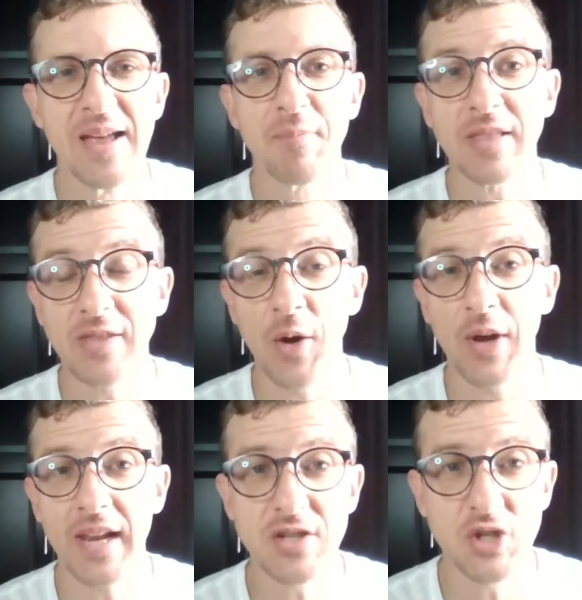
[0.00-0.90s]
But no,
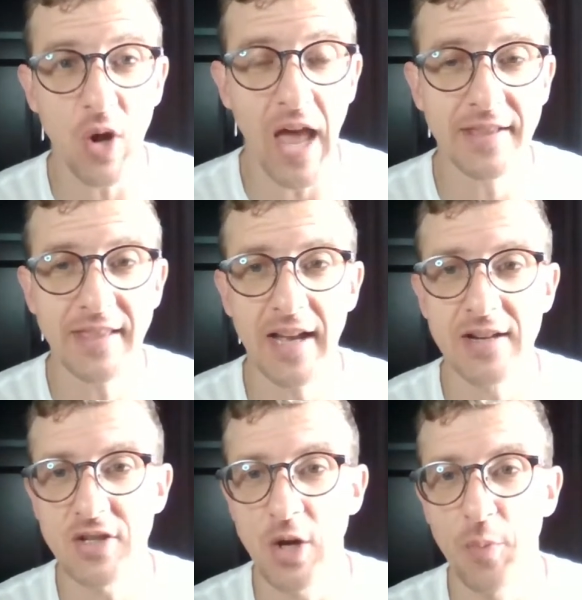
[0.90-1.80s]
it is July
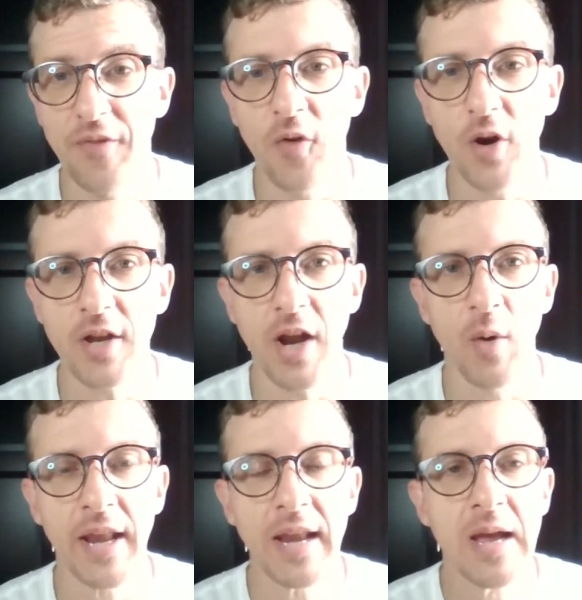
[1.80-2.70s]
10th. So before you
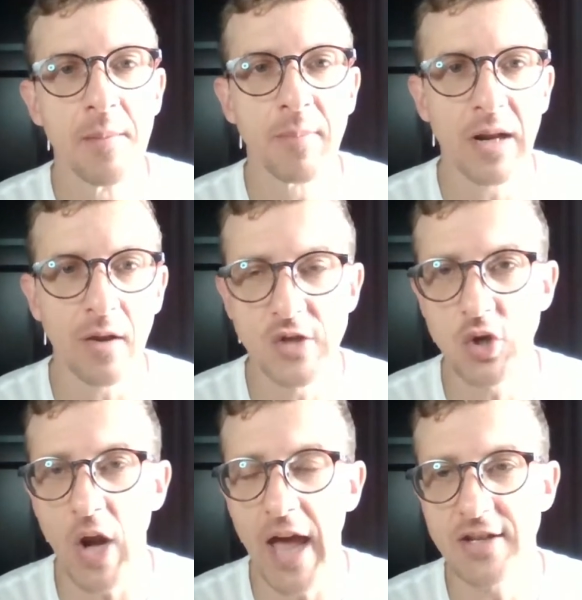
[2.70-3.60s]
know it, middle of
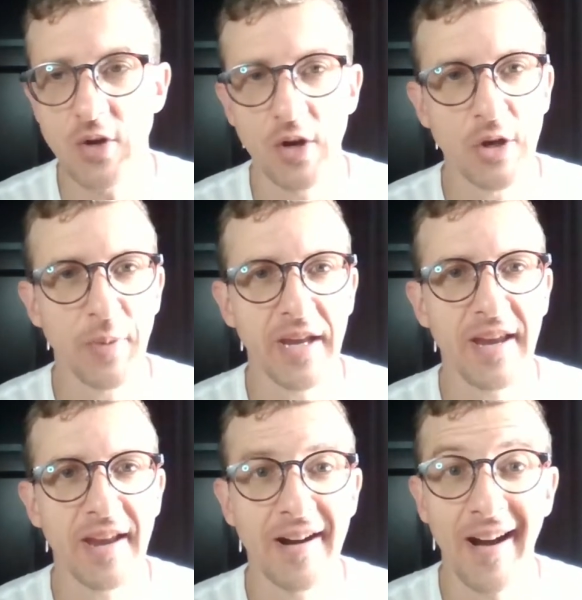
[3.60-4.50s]
July is going to be
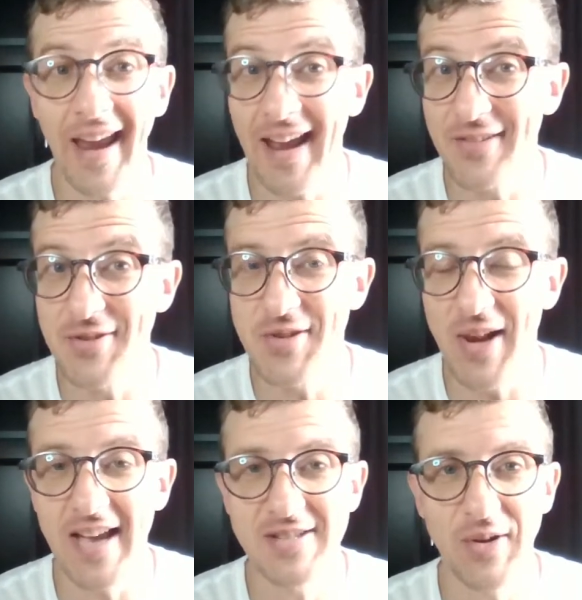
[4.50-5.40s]
here, end of
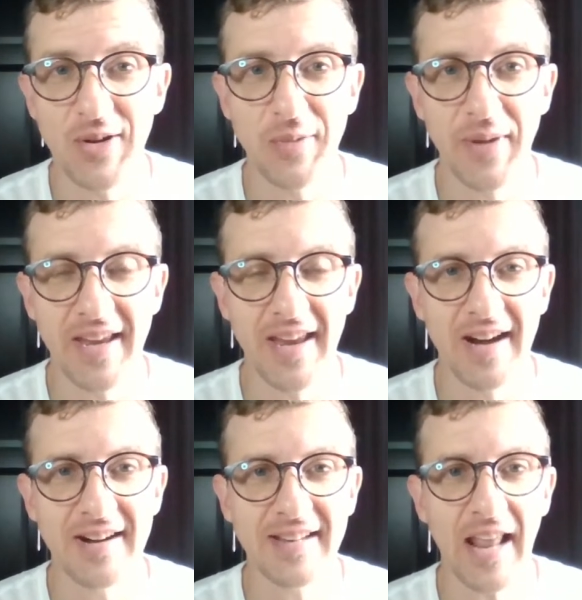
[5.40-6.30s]
July is going to be
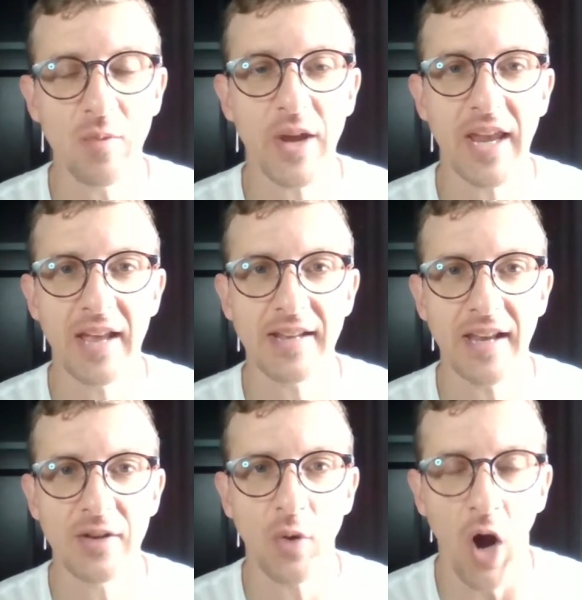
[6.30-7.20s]
here. Then we hit
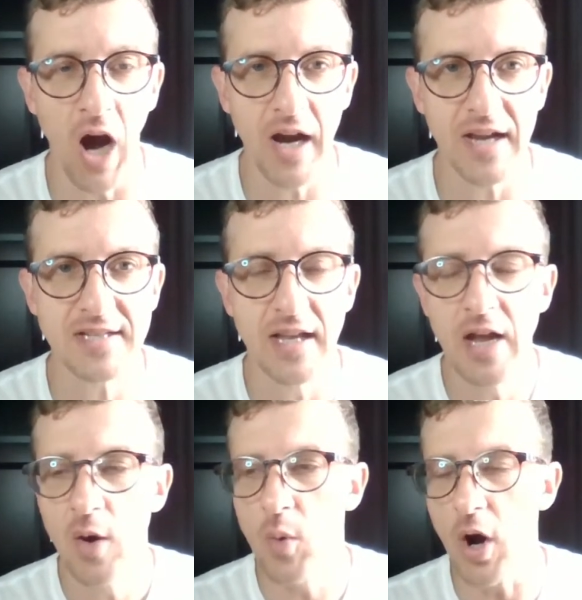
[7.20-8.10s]
into August,
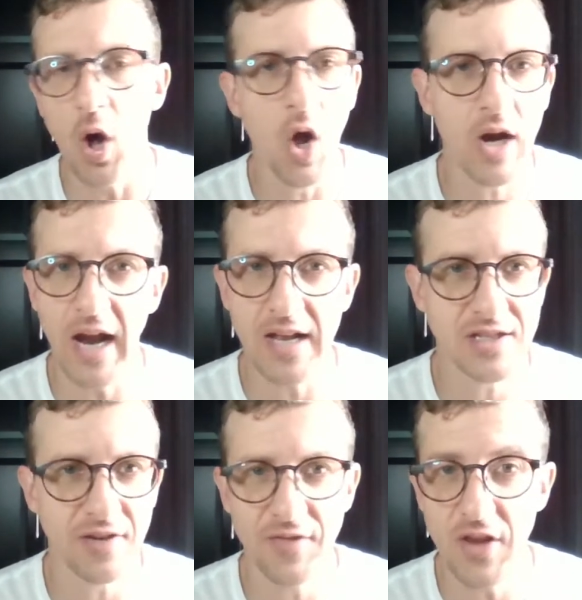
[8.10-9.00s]
where all
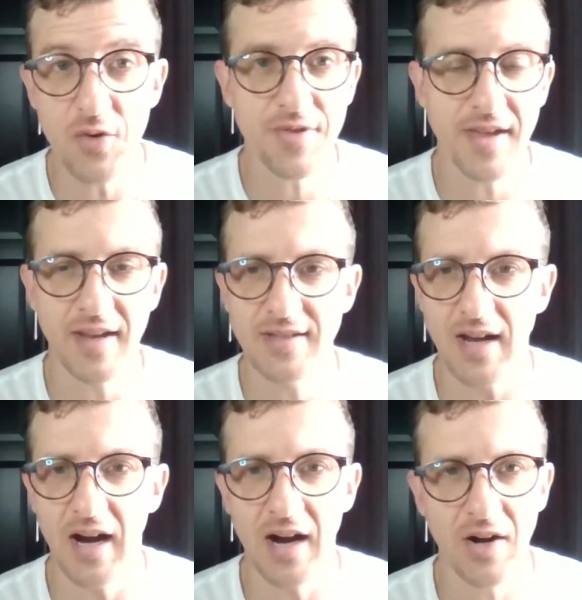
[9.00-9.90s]
kinds of new things
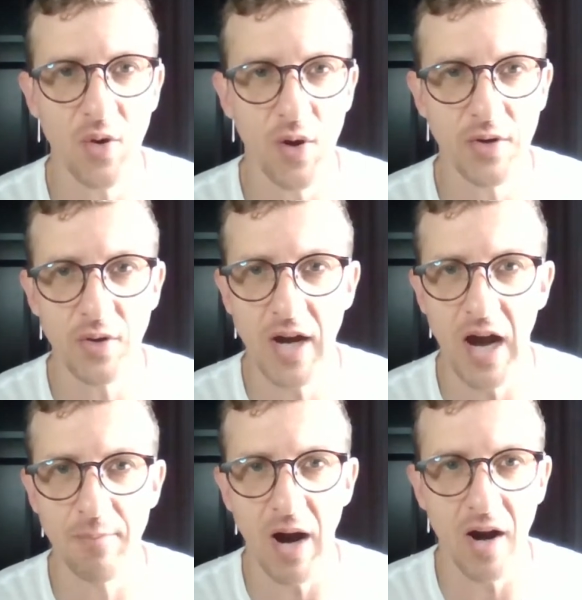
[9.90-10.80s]
are going to
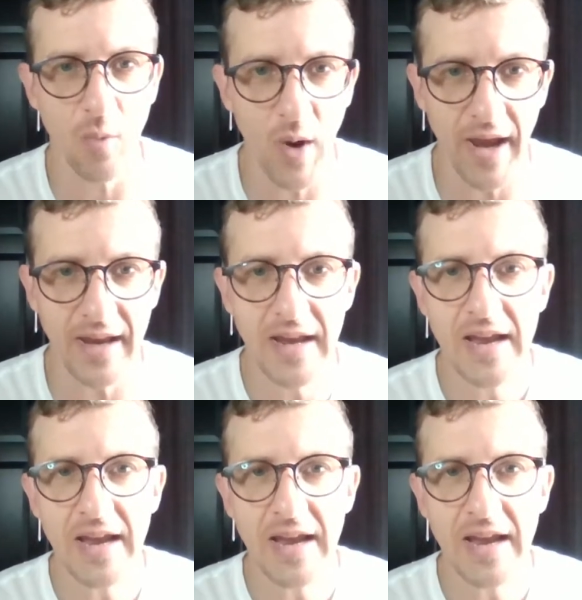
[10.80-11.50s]
come our way.